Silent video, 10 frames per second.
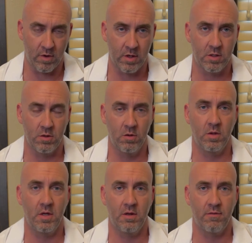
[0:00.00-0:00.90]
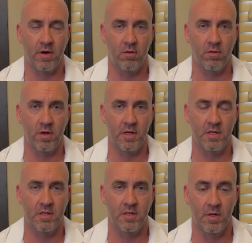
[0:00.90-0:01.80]
on to the final
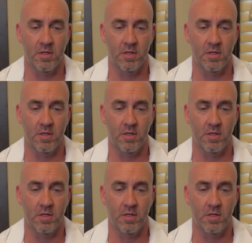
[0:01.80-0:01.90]
verdict.